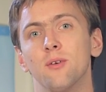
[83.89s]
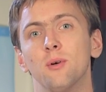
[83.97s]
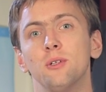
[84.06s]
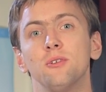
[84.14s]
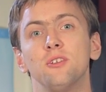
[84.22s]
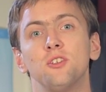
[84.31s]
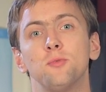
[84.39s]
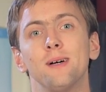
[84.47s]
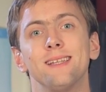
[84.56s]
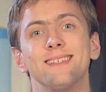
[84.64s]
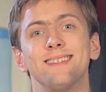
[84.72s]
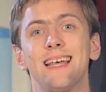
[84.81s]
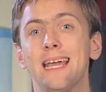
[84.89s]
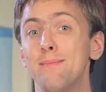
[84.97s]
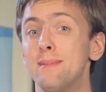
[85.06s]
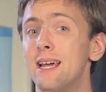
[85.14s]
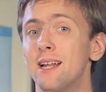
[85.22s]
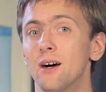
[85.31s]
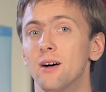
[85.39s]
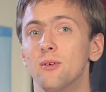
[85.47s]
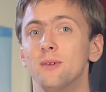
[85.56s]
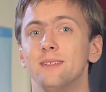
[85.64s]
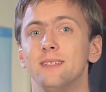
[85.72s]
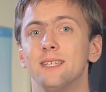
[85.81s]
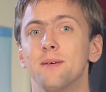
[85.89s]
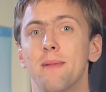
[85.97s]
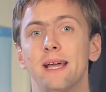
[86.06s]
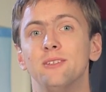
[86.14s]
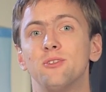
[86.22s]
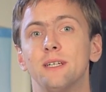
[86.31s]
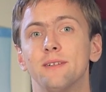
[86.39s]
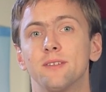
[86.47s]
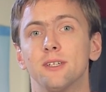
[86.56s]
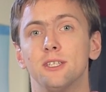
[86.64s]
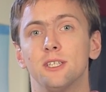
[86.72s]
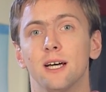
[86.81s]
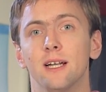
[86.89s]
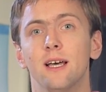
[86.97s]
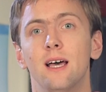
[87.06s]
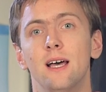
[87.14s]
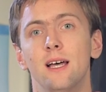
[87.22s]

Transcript: which will display the same data we see in the main screen of Sunshine,